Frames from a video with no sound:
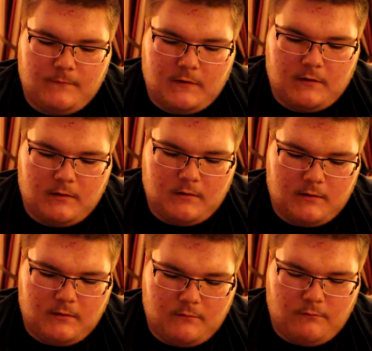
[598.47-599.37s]

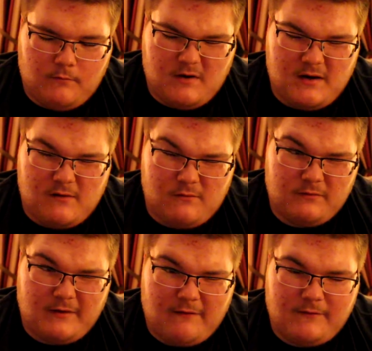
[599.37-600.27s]
What
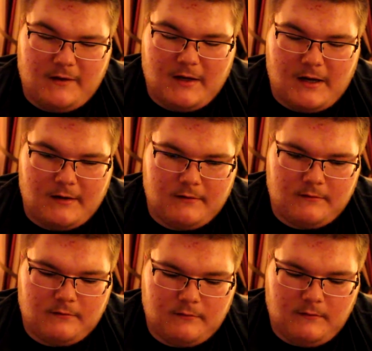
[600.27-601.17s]
else have they added?
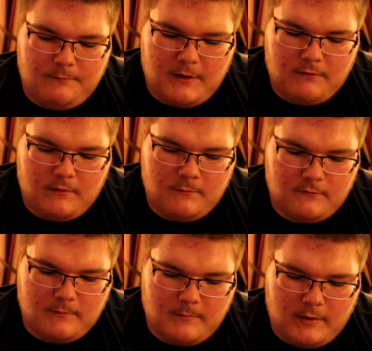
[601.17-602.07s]
The panorama is
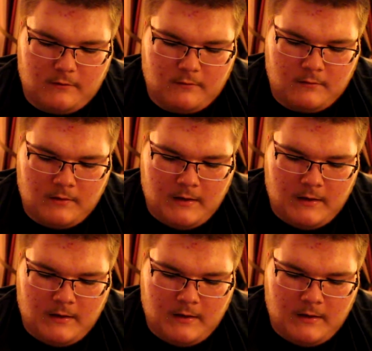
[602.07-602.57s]
a bit better.